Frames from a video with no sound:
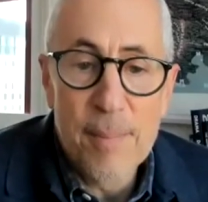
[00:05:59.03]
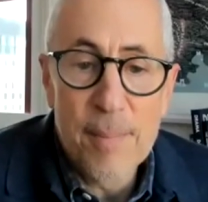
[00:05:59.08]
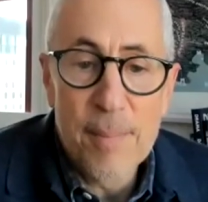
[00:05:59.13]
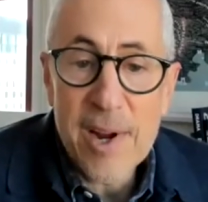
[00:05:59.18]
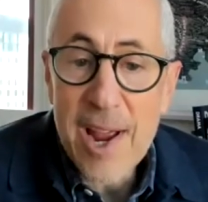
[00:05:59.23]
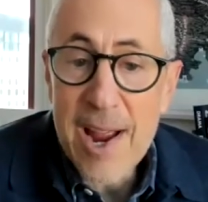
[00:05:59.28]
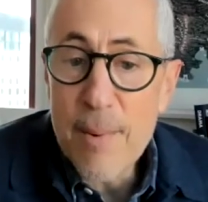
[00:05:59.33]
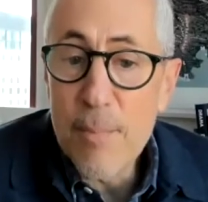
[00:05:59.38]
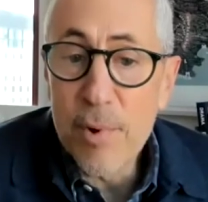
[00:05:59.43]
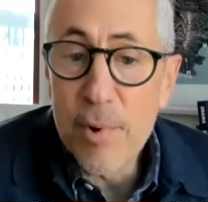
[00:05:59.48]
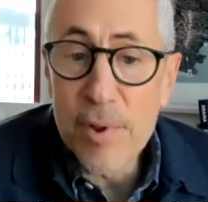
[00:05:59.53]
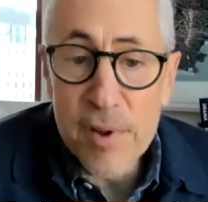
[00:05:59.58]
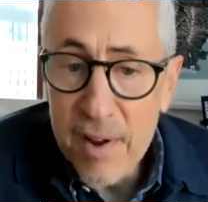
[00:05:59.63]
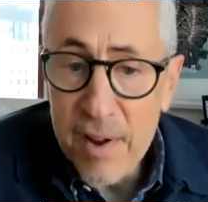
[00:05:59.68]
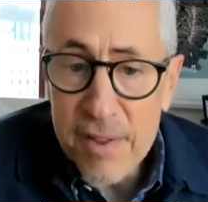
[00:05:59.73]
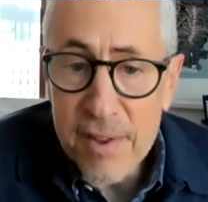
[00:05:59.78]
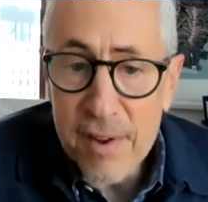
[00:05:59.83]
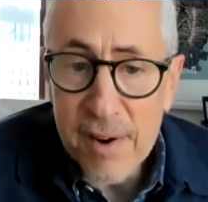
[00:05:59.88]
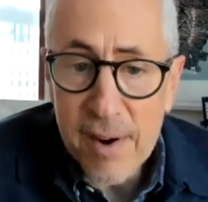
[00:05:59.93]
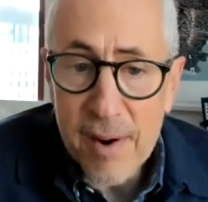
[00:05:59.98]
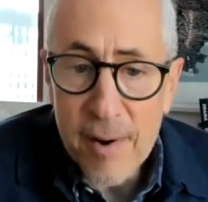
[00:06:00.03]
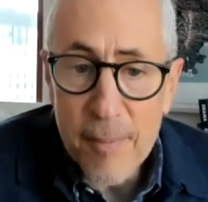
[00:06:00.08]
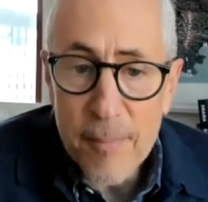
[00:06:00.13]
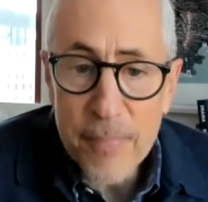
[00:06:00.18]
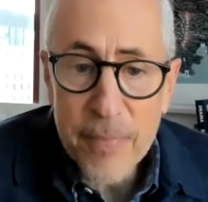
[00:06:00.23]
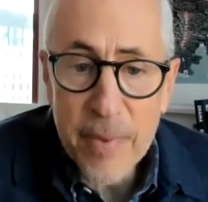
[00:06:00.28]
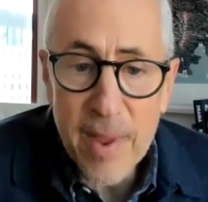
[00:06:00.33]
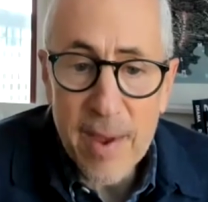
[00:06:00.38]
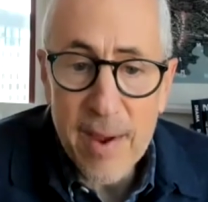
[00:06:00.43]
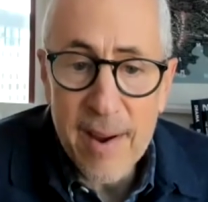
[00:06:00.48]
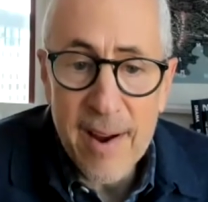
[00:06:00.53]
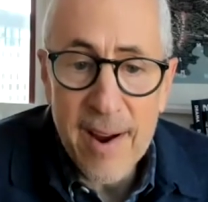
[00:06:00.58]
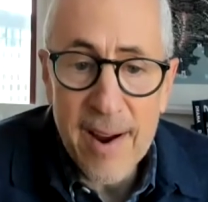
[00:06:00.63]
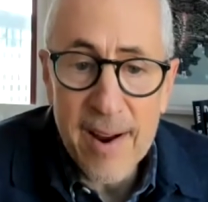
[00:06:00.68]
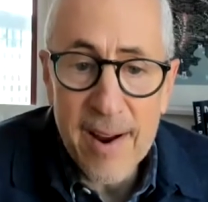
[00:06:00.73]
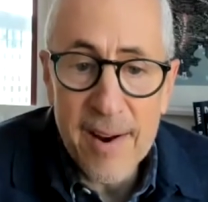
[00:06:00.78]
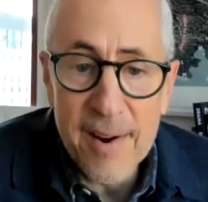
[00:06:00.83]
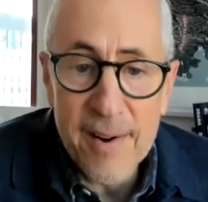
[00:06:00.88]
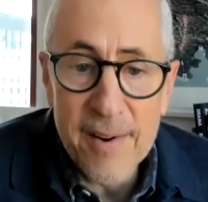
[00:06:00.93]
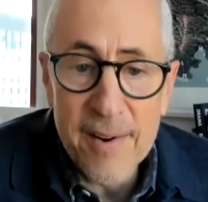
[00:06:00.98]
came with nothing
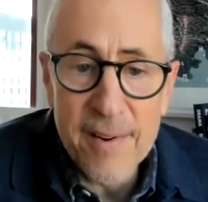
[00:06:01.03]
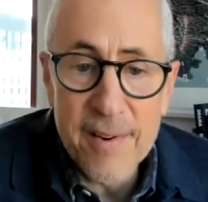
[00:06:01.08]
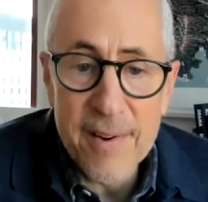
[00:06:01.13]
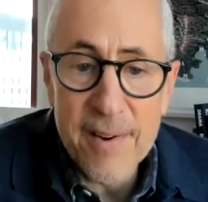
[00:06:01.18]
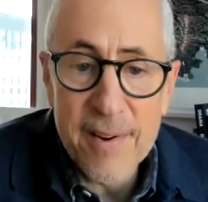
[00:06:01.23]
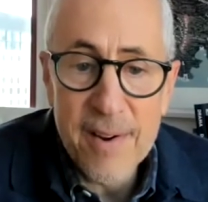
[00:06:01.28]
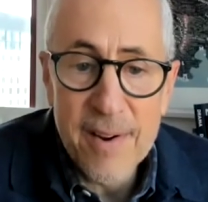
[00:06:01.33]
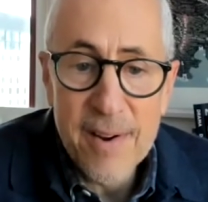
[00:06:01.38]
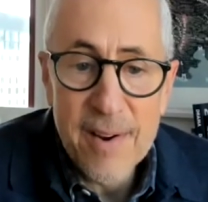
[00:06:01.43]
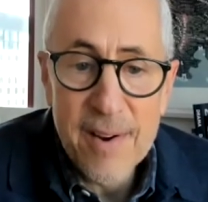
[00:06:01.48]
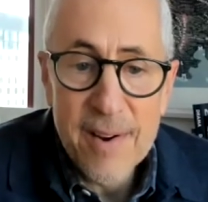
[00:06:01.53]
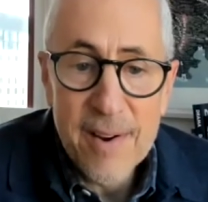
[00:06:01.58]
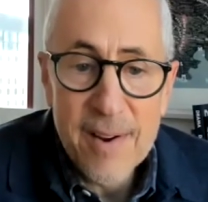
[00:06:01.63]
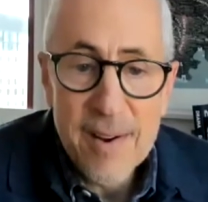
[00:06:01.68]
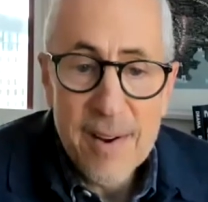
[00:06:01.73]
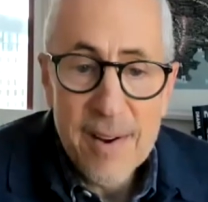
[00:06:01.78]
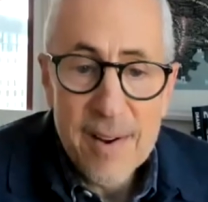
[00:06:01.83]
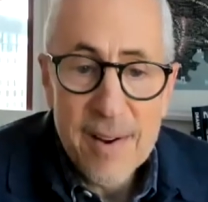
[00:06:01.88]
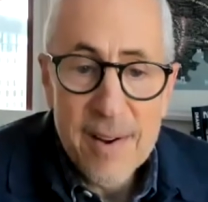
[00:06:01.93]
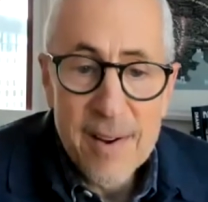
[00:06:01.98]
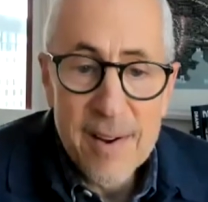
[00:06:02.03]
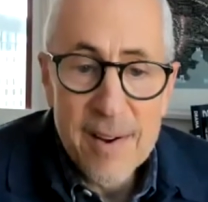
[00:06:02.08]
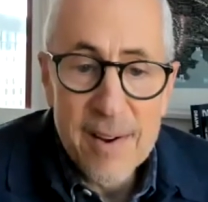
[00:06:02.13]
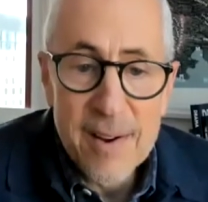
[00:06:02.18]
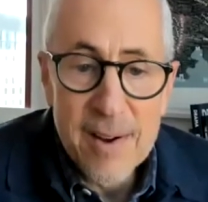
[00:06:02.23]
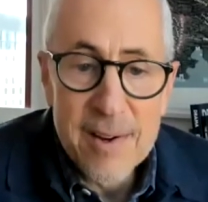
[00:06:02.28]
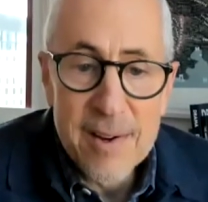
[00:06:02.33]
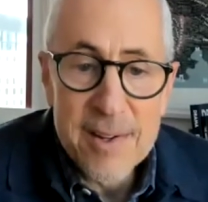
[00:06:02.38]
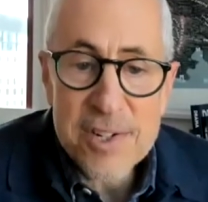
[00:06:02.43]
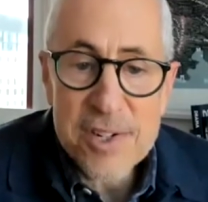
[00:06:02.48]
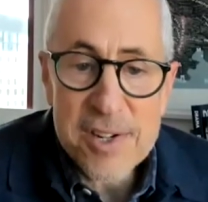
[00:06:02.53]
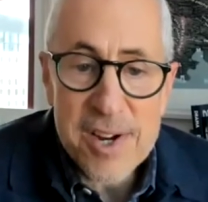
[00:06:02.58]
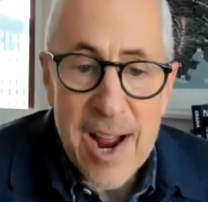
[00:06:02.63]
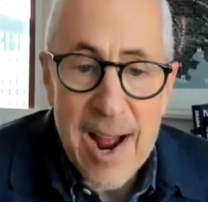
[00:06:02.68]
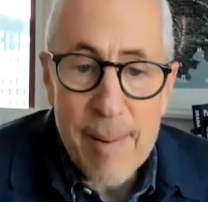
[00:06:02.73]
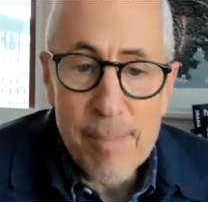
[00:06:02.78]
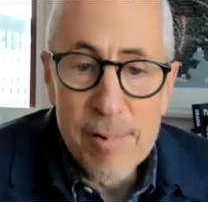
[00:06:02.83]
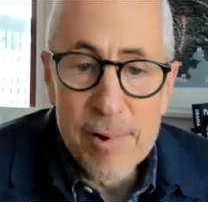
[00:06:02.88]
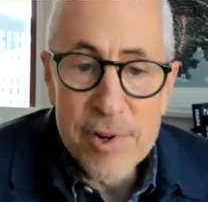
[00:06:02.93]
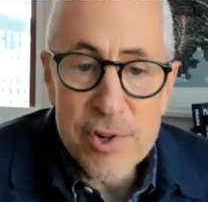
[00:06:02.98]
and
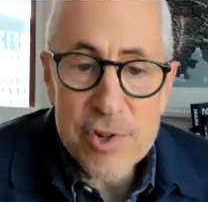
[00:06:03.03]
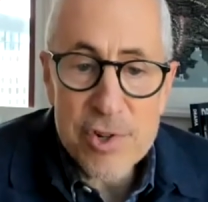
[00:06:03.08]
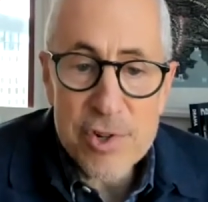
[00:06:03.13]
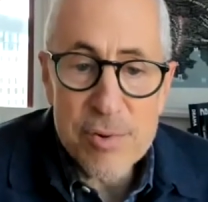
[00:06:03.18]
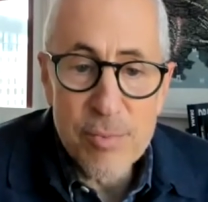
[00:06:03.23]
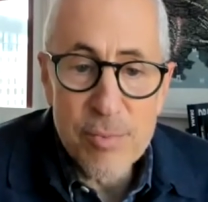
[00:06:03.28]
established